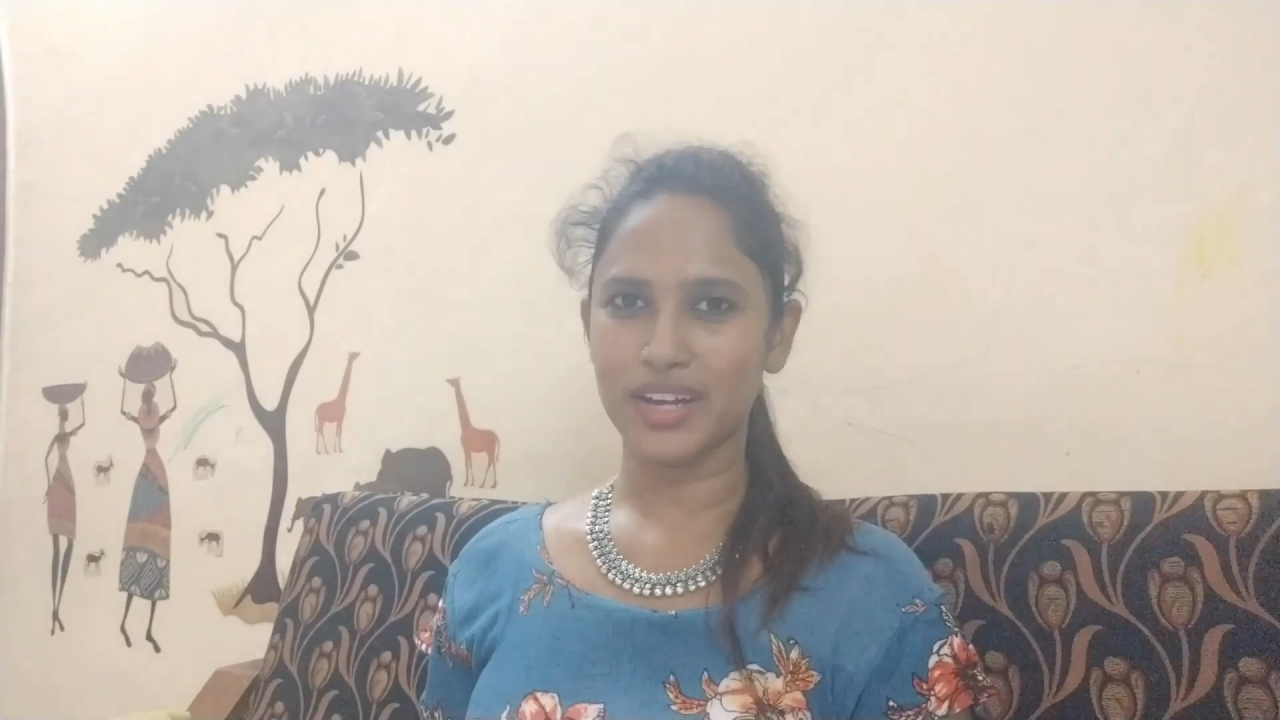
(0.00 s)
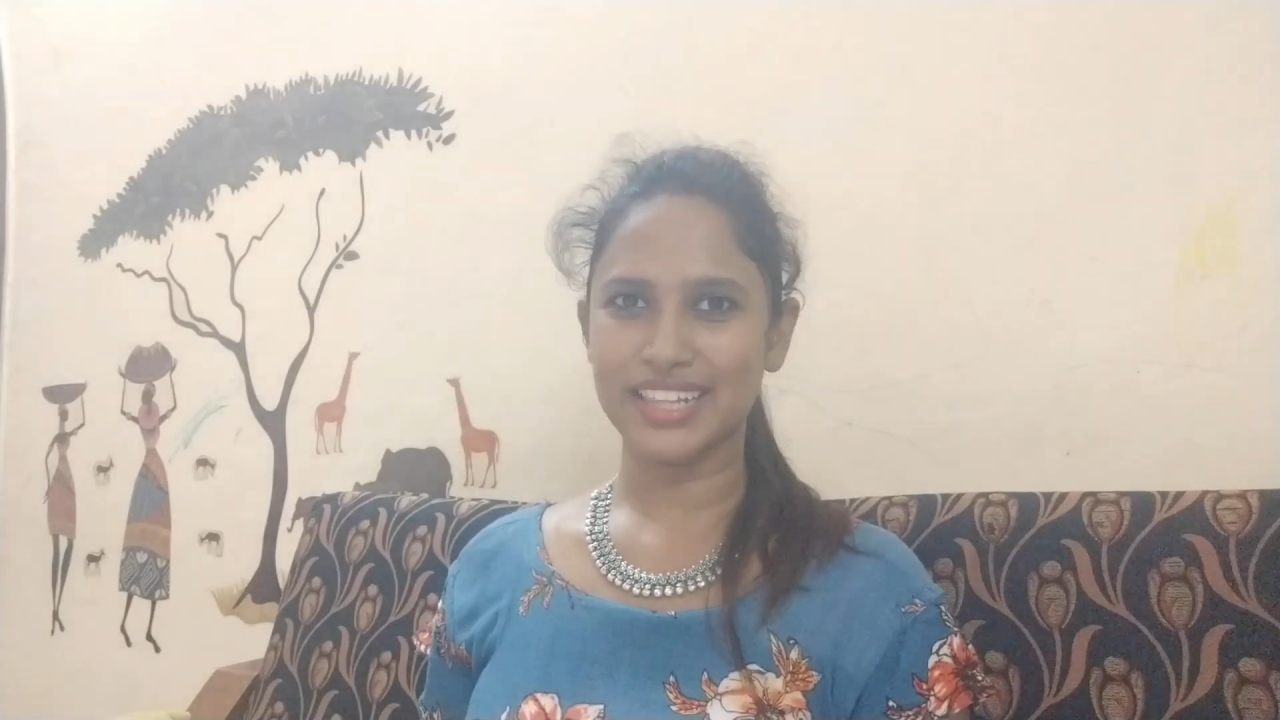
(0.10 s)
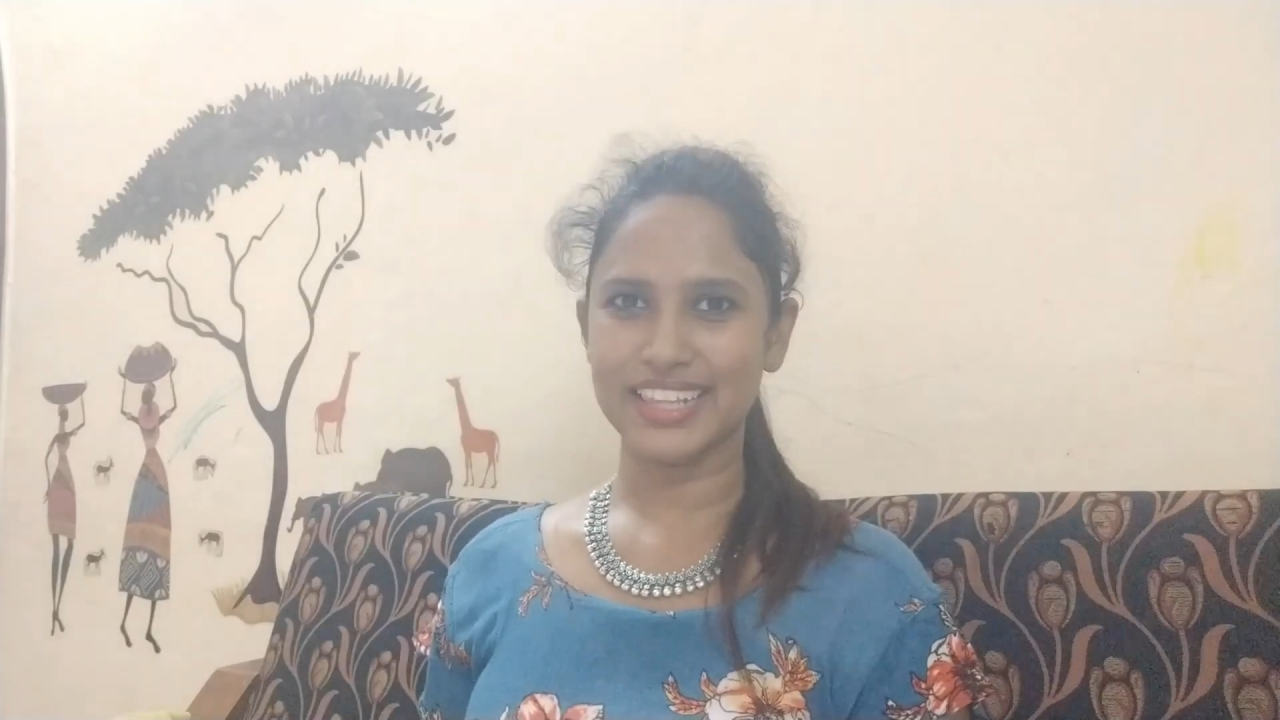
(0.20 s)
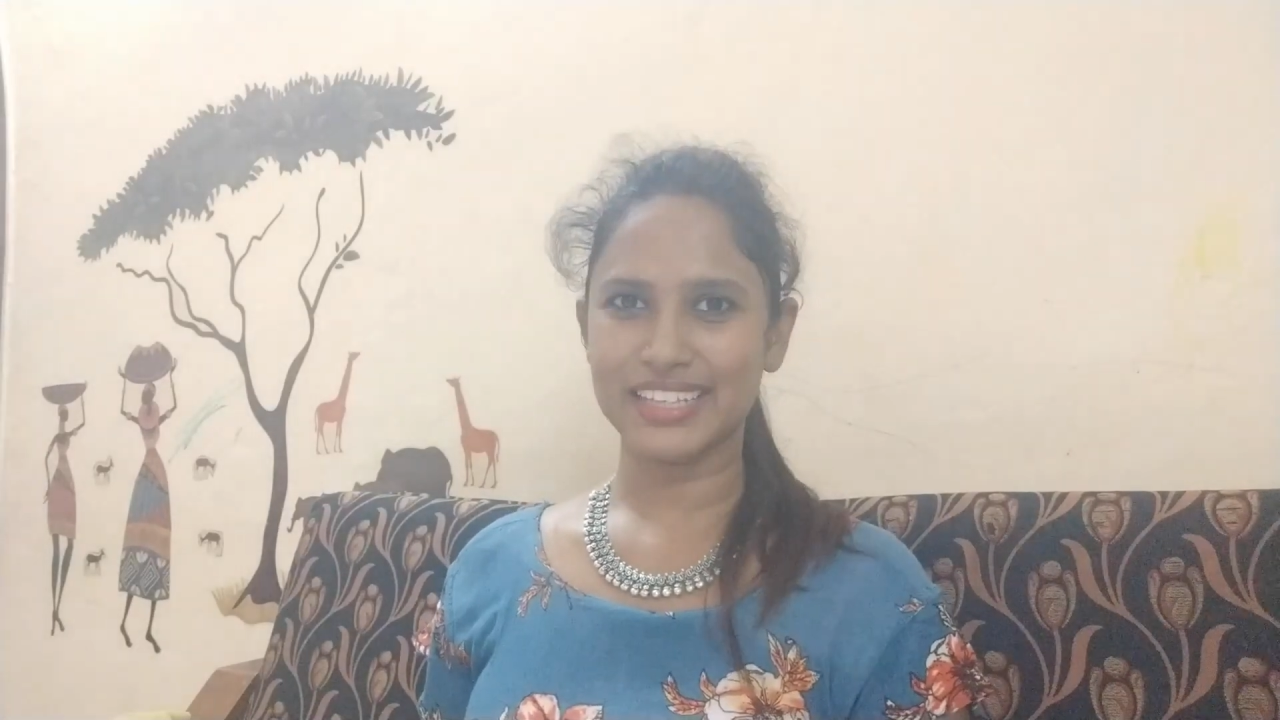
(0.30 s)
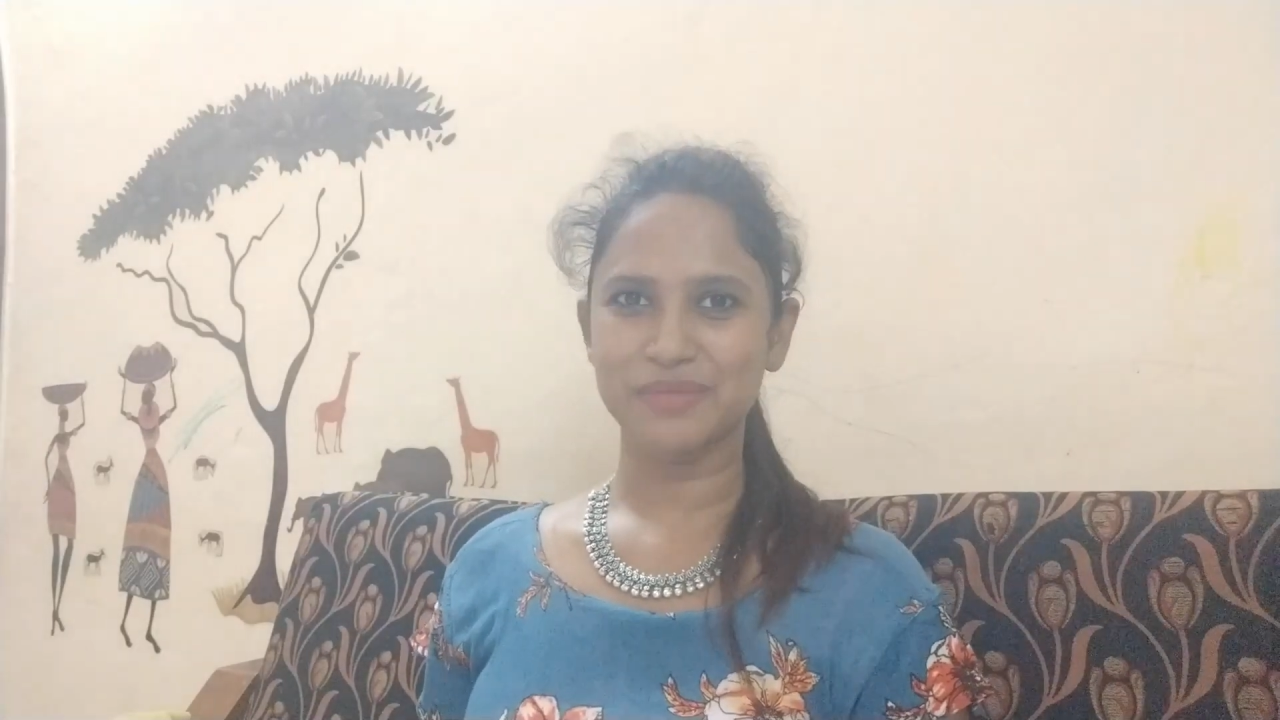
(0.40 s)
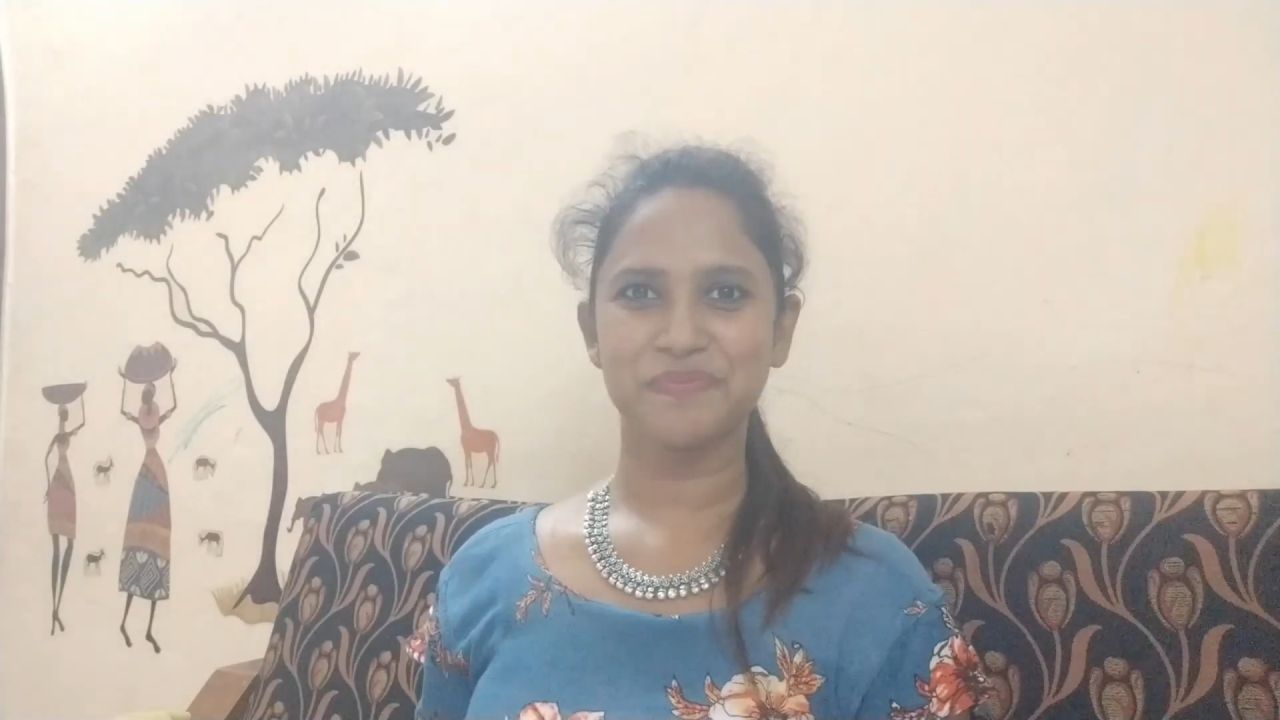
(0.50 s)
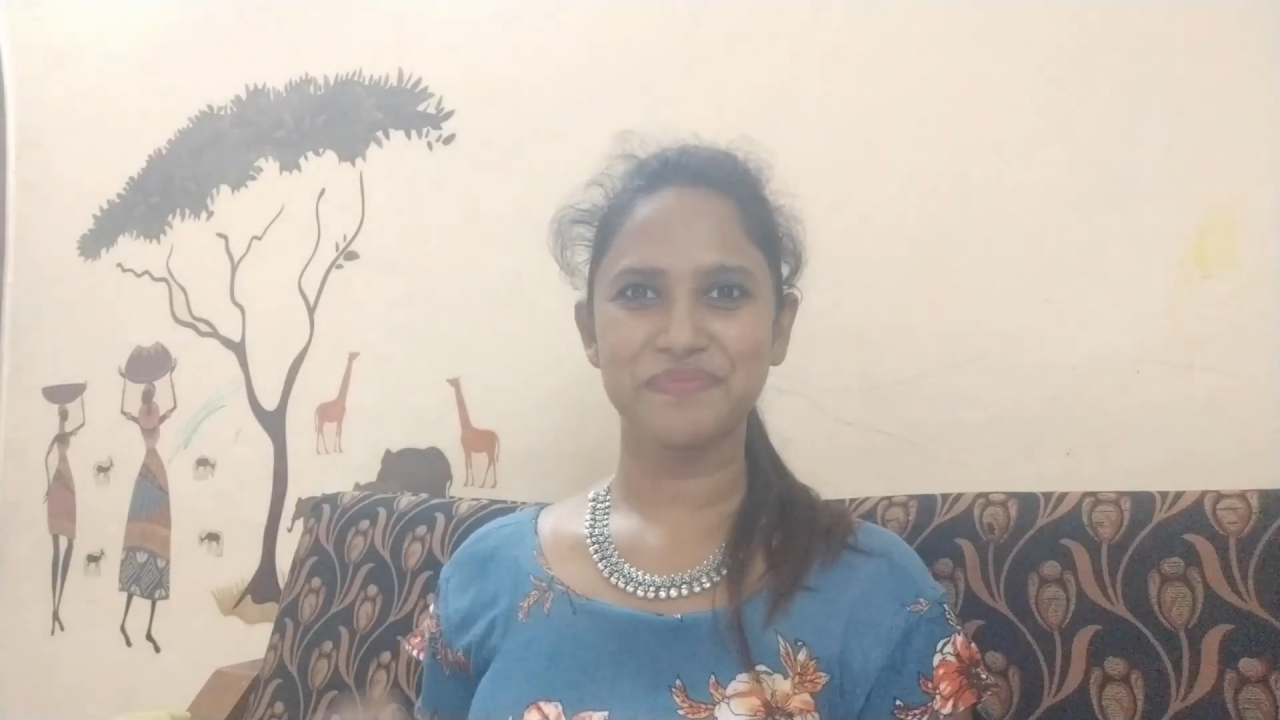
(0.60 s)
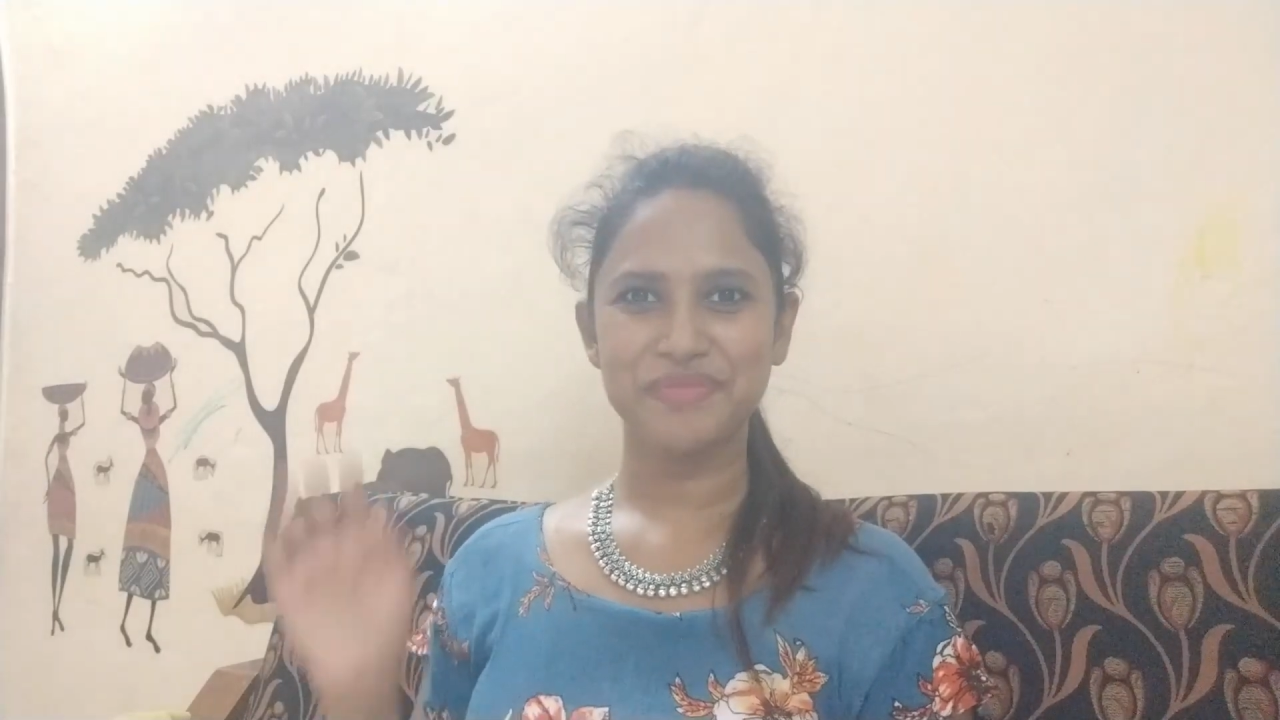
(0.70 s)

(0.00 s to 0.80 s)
Until then, bye.